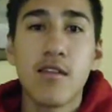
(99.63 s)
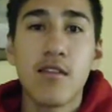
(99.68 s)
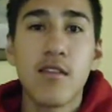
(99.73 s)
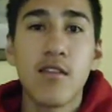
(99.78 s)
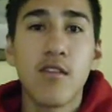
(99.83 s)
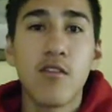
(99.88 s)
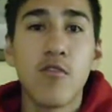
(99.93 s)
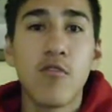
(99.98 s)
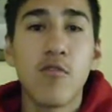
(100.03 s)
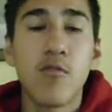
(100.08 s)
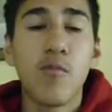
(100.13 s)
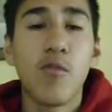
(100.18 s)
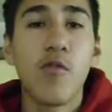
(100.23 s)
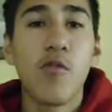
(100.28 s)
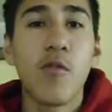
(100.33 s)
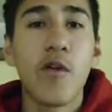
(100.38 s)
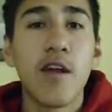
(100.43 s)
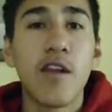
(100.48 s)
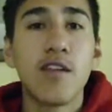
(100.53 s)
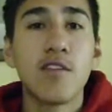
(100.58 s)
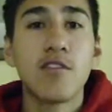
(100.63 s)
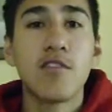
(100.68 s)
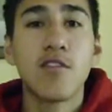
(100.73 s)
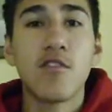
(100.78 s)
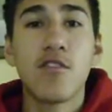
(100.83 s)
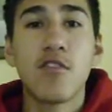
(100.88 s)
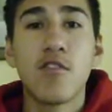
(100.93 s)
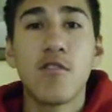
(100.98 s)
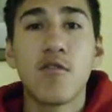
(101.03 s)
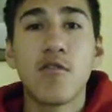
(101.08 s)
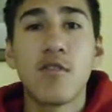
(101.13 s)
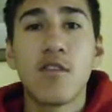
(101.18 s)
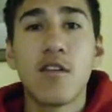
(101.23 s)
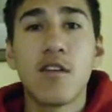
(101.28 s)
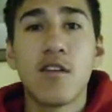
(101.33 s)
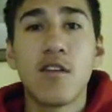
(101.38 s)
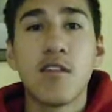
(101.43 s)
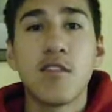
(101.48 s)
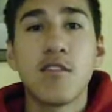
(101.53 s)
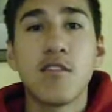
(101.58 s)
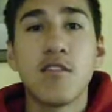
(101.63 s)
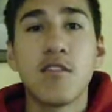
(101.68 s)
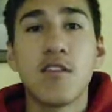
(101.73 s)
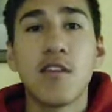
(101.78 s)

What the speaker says: The whole point is, just